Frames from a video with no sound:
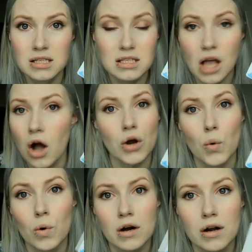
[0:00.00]
It's not going
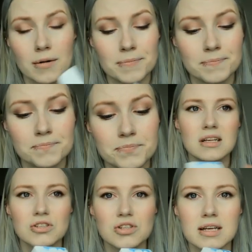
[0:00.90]
to work.
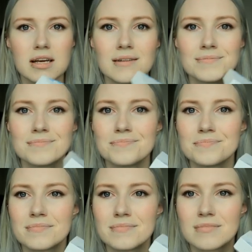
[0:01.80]
Essentially, a
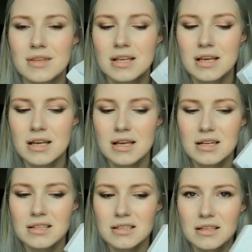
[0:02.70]

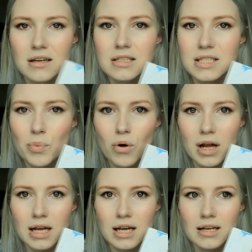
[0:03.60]
little
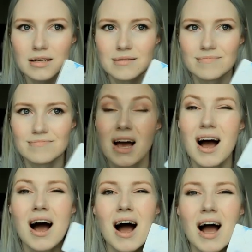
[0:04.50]
disappointed.
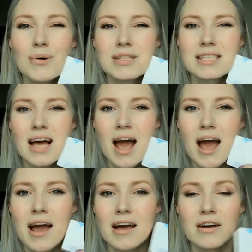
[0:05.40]
I would
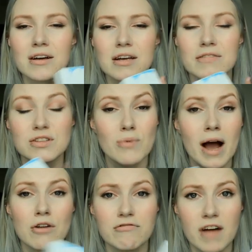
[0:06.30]
say if it's
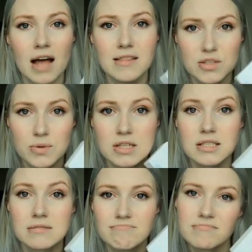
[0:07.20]
rad or fad, this
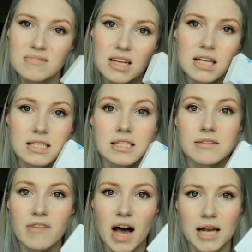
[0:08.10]
is
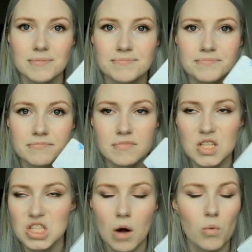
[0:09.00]
a fad.
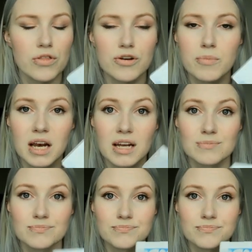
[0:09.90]
It's not worth your money.